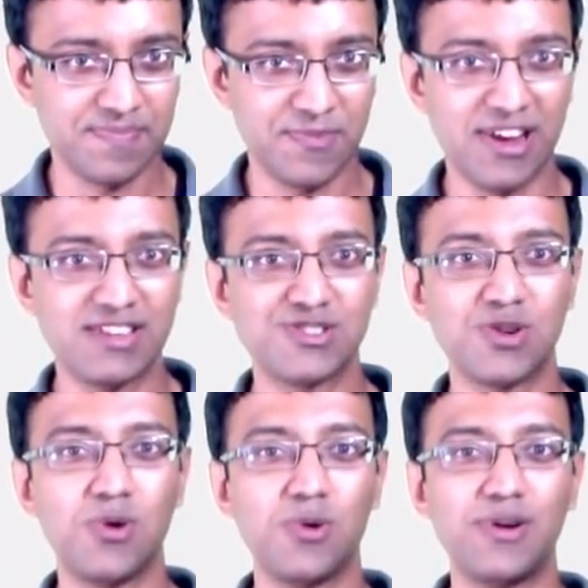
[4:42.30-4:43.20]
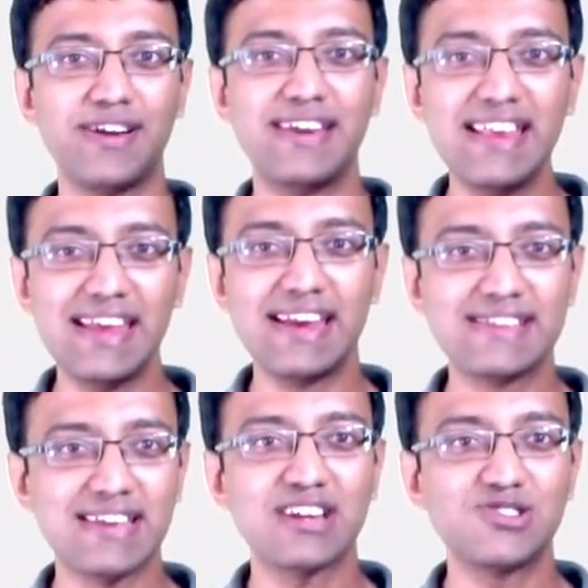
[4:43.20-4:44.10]
right? So delete
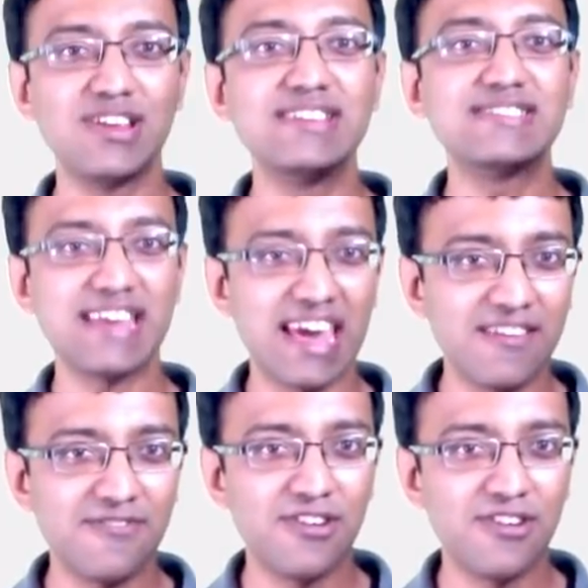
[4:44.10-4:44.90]
is actually safe